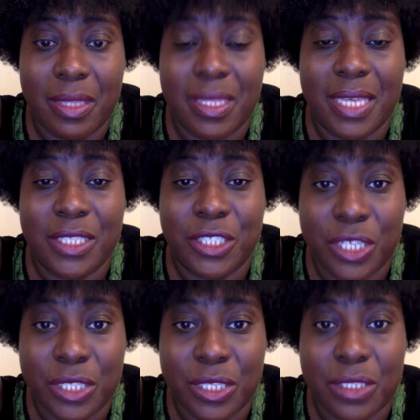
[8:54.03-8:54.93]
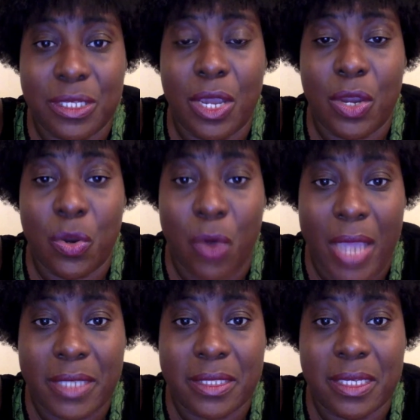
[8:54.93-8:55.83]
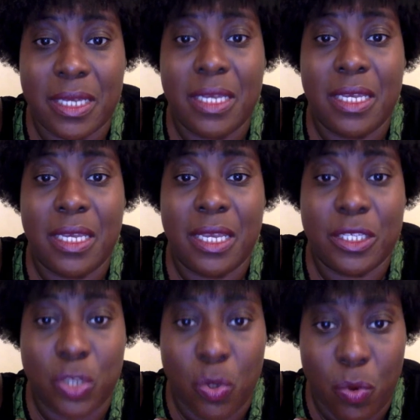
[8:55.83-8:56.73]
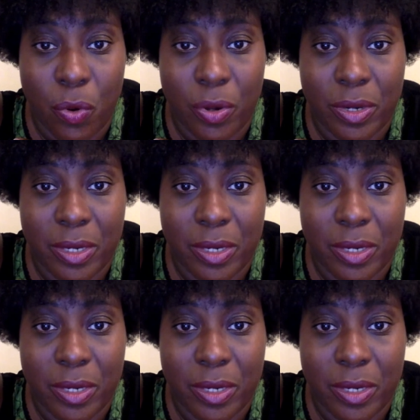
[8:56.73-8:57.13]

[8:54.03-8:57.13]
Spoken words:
that Jesus Christ is Lord.